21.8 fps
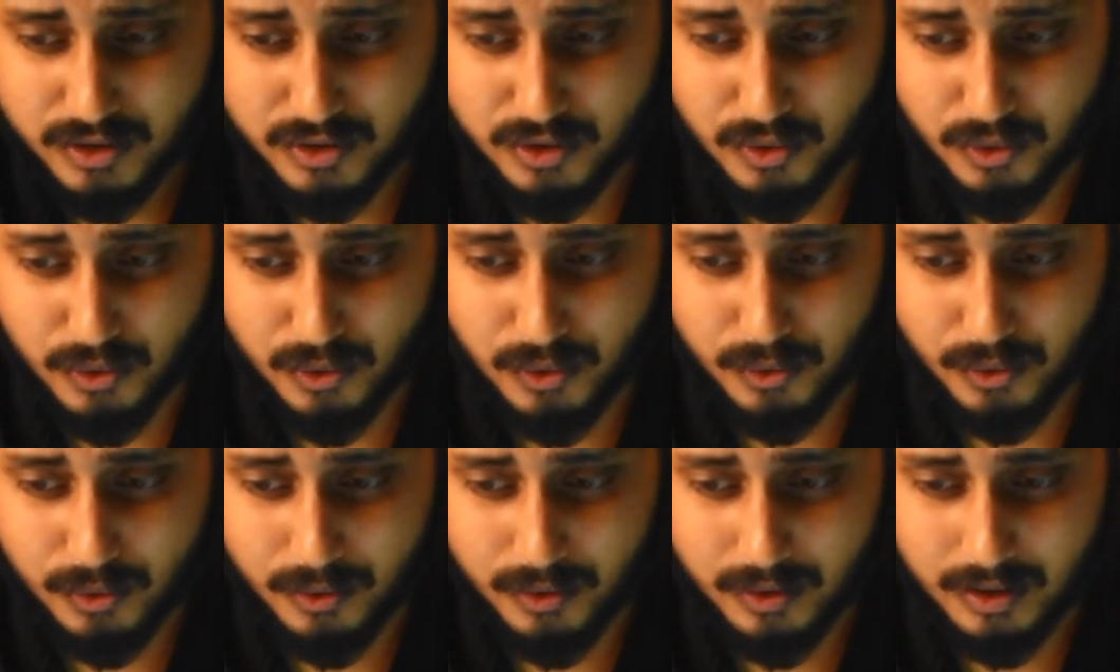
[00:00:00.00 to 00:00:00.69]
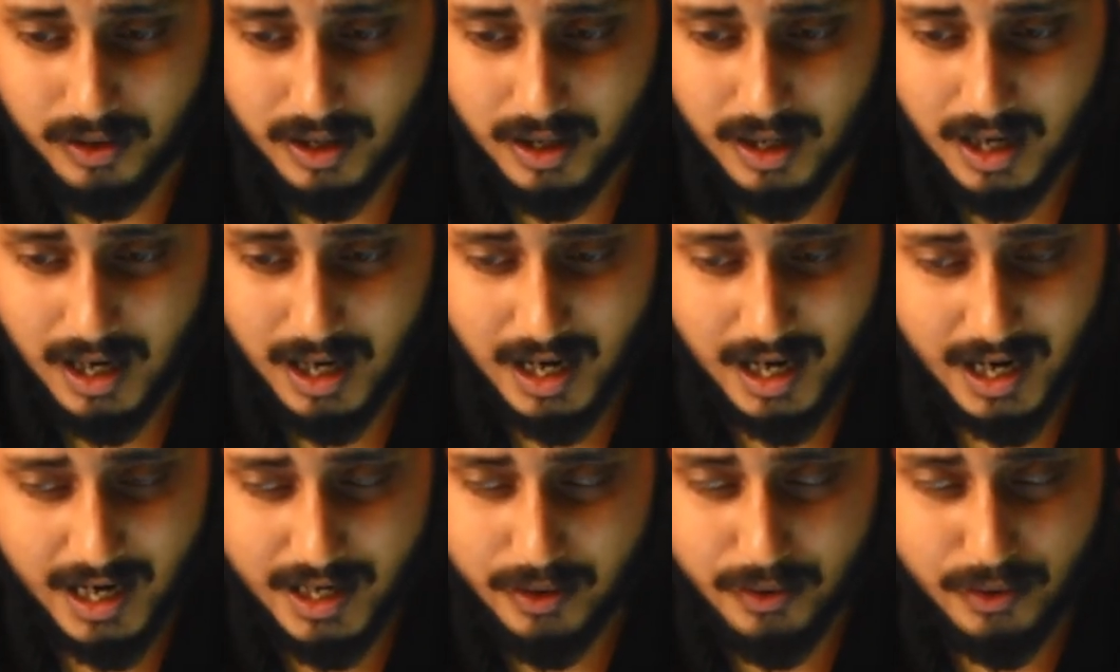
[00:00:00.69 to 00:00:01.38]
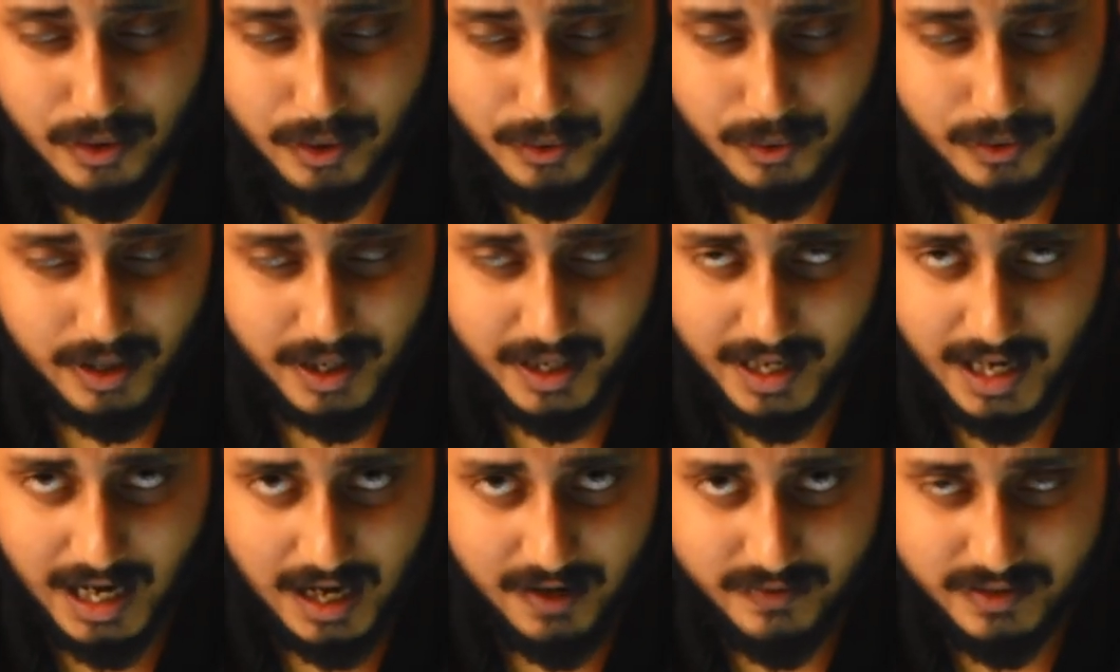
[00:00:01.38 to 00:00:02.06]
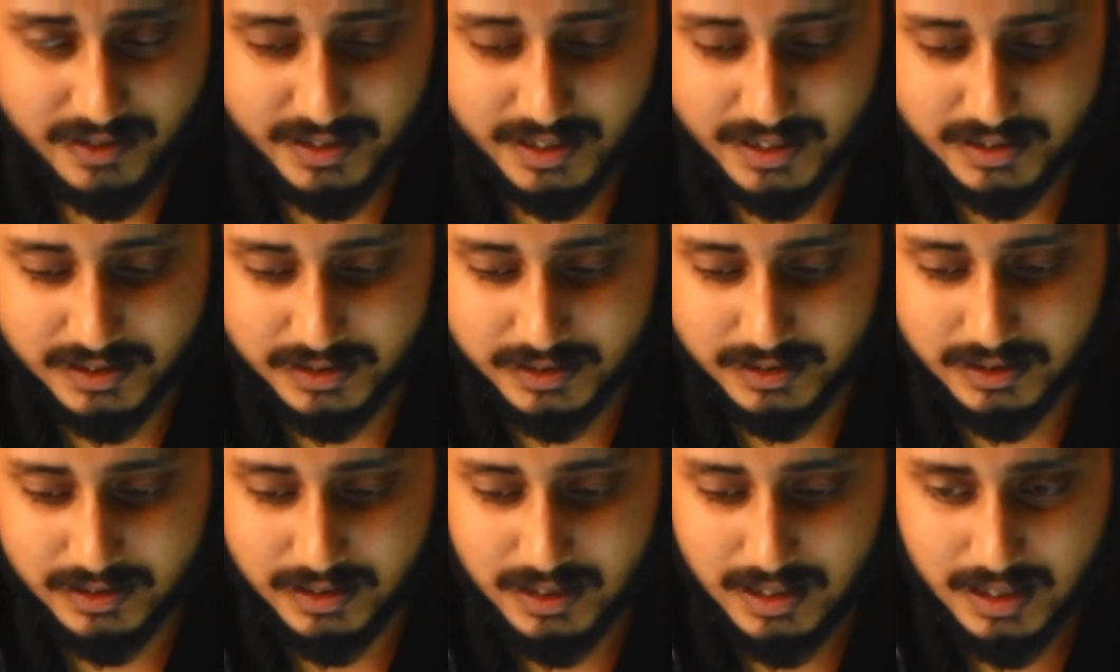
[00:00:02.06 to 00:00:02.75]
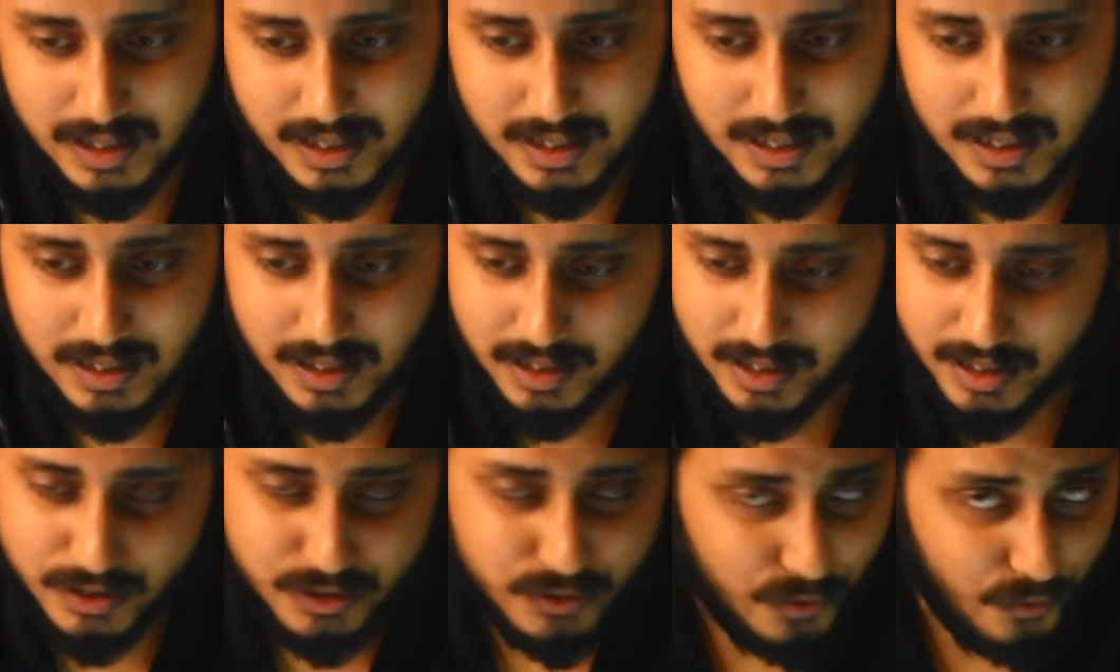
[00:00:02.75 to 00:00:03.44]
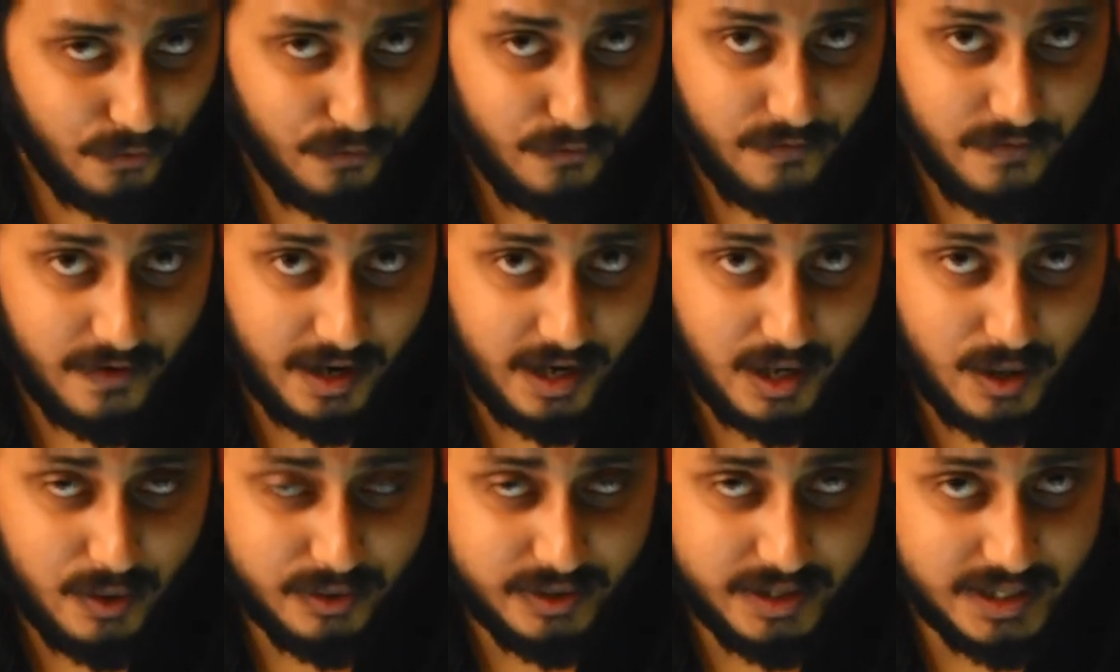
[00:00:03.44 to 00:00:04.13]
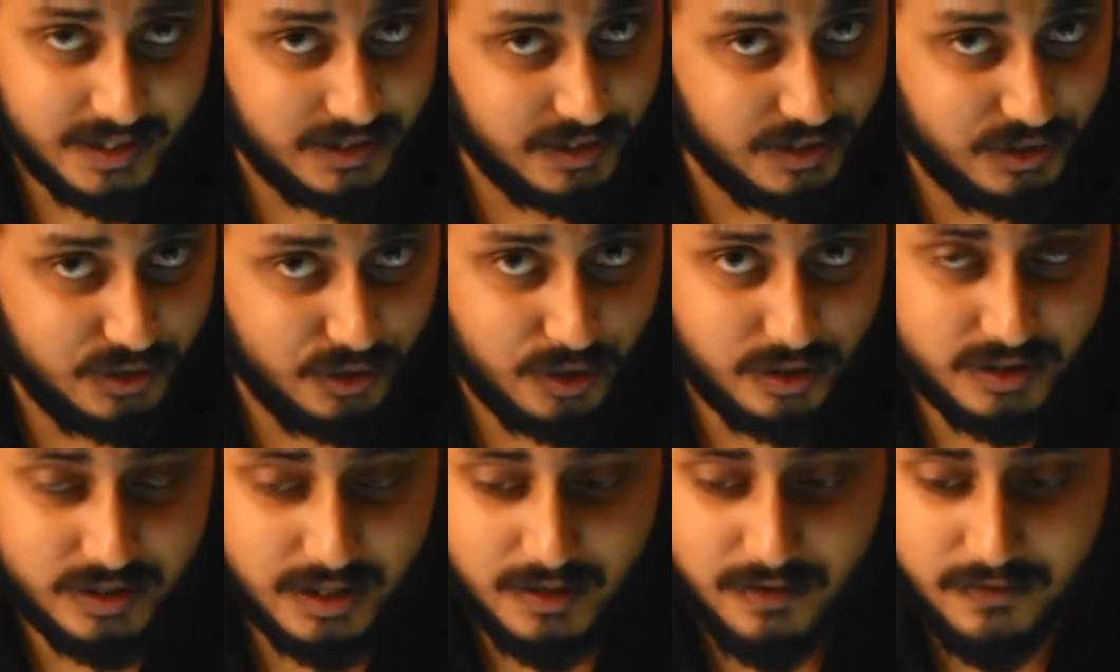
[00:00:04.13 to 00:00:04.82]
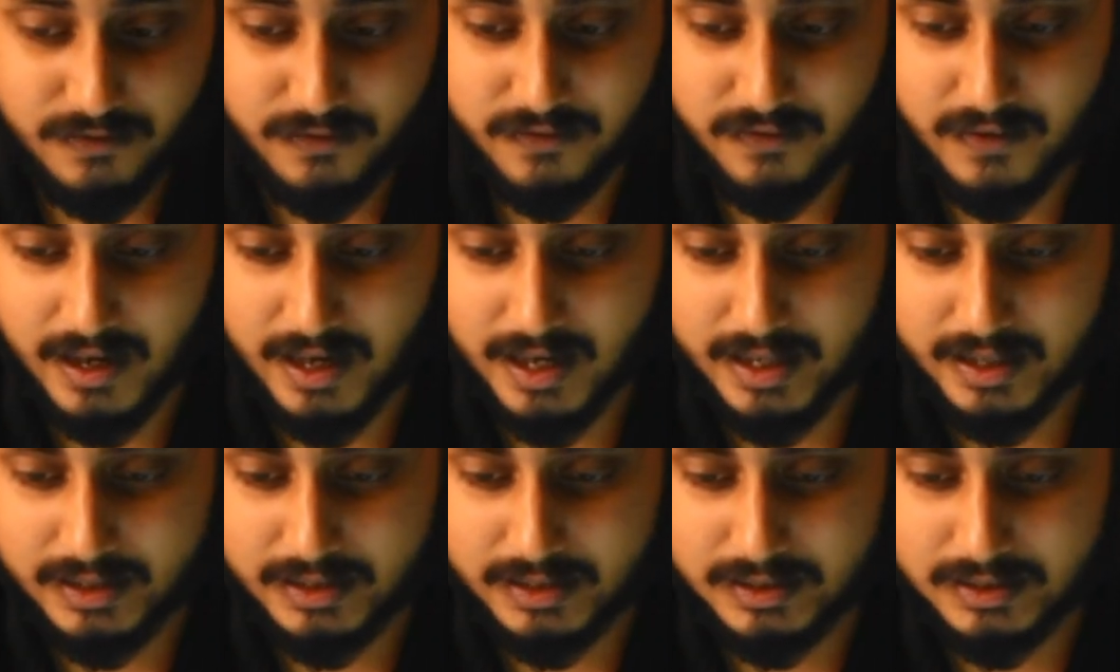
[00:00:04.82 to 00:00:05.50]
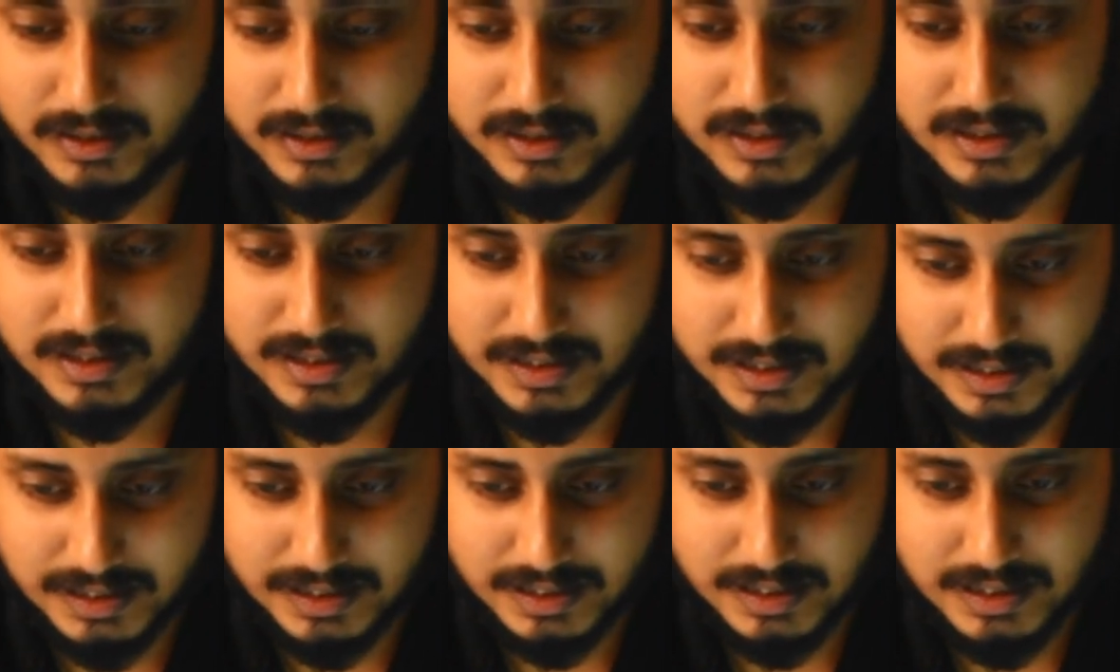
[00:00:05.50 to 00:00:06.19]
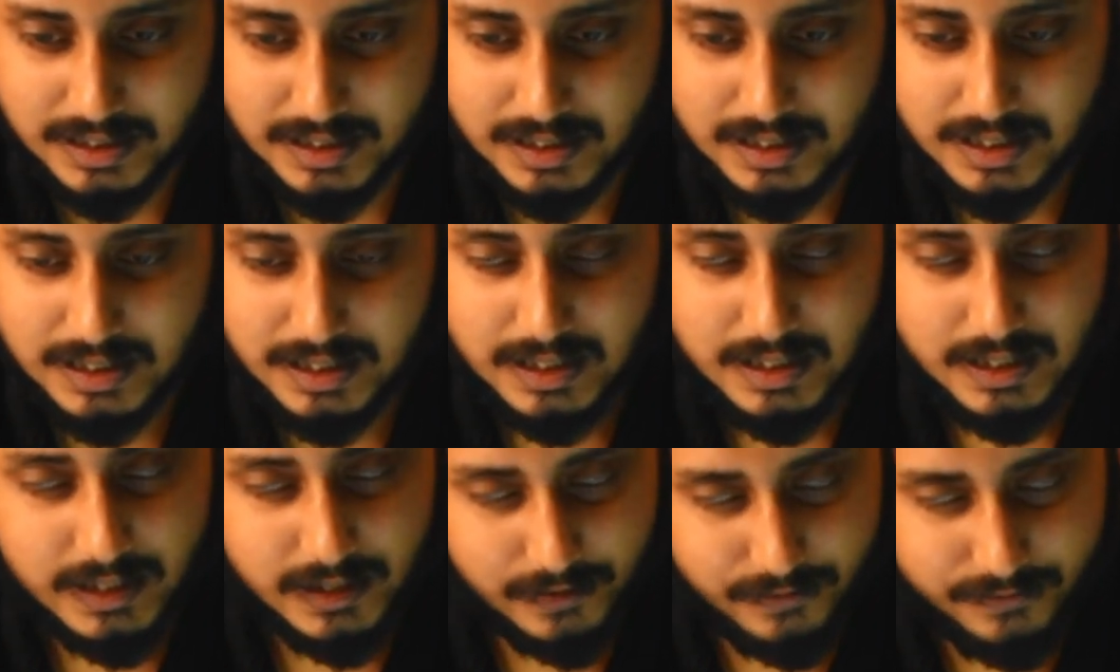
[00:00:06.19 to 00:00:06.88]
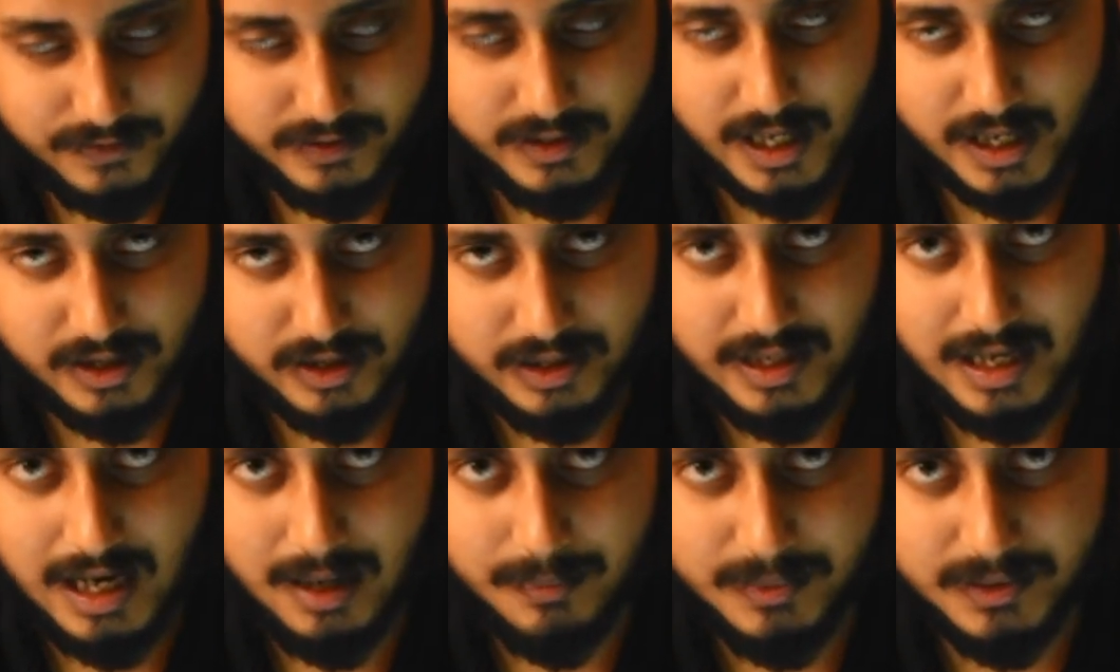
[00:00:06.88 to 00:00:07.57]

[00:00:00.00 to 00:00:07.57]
So I don't know, like I haven't tested. Let's go figure out, test this yourself and see if this actually